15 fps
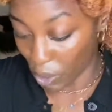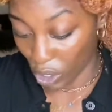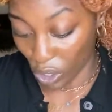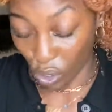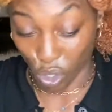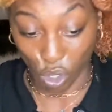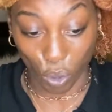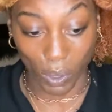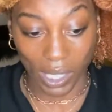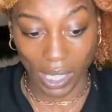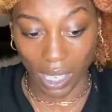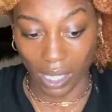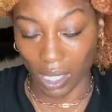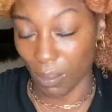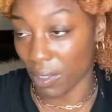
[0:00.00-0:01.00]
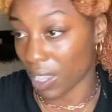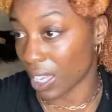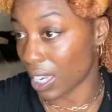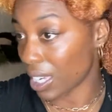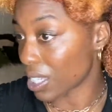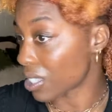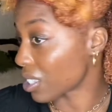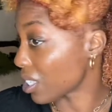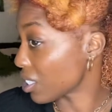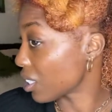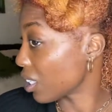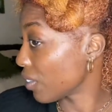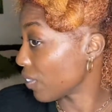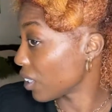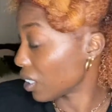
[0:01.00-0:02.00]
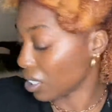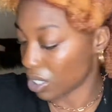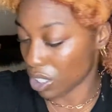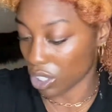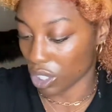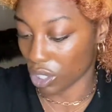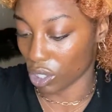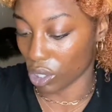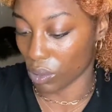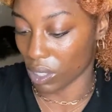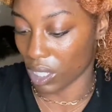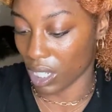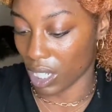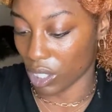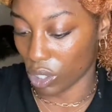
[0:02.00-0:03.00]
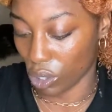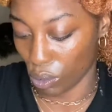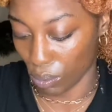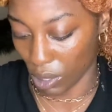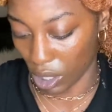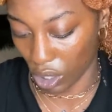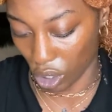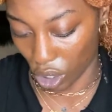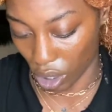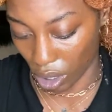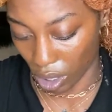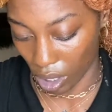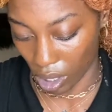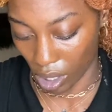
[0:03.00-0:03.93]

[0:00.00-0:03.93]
squeeze out some of the excess leave-in conditioner so it's not too much.